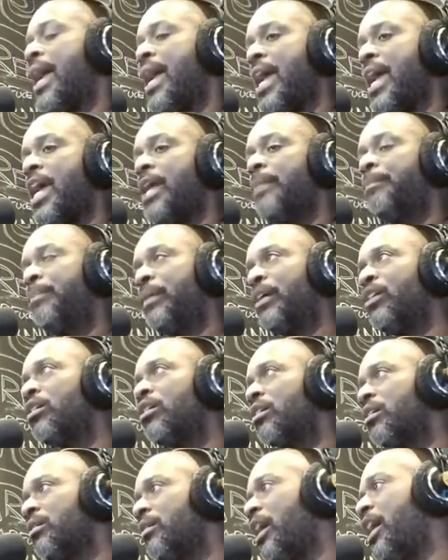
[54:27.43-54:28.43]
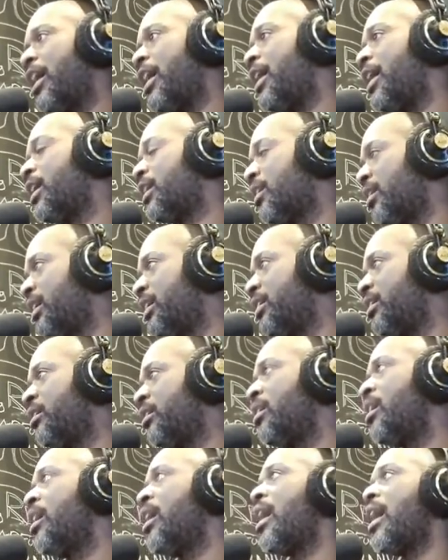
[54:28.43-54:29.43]
And Bill eh,
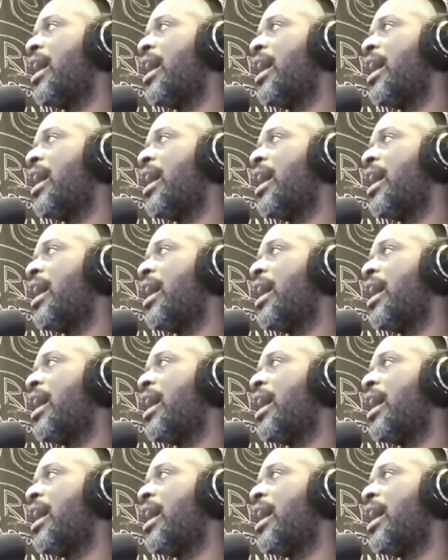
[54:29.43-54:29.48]
Clinton